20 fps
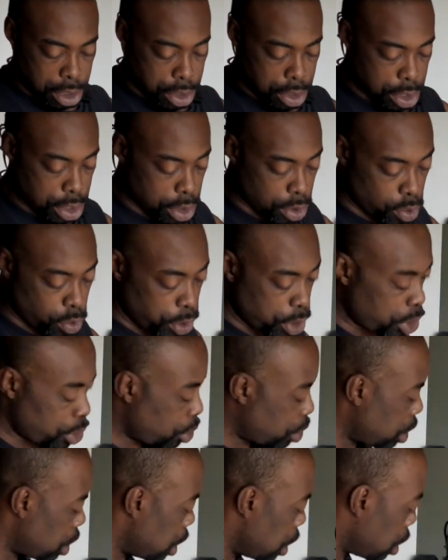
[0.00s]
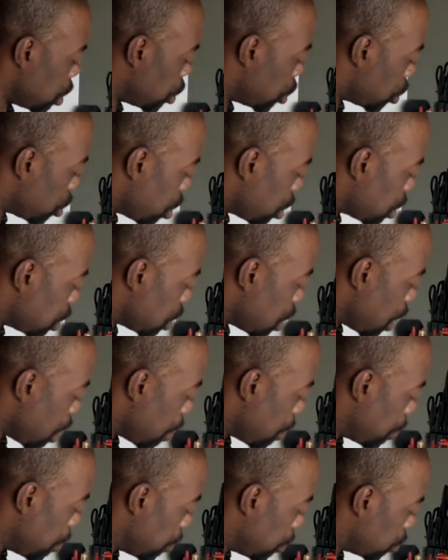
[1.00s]
Then we are going to hit start
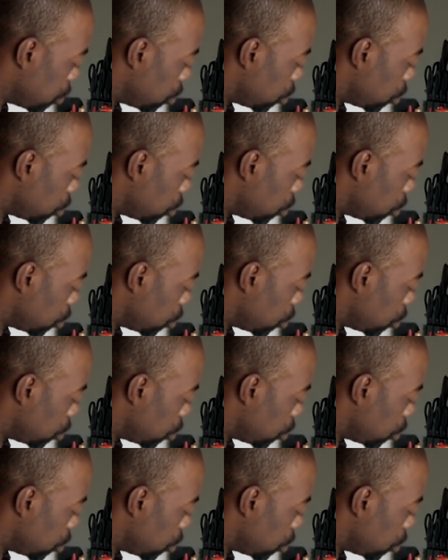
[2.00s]
stop